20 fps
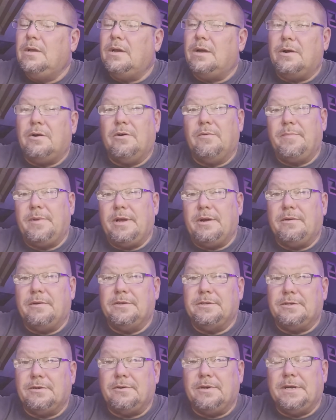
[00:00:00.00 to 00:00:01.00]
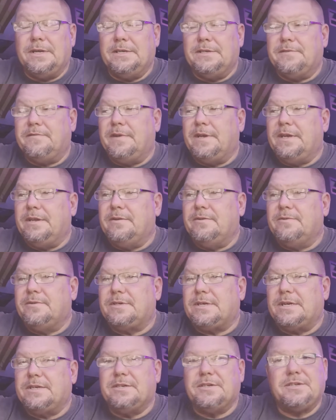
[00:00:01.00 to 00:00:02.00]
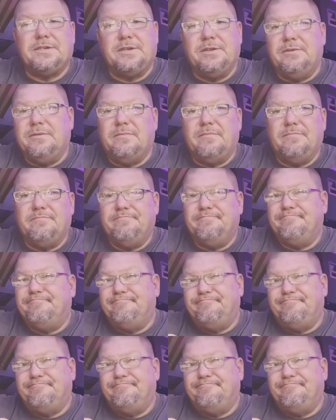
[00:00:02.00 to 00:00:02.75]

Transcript: hope y'all enjoy these videos. I just do them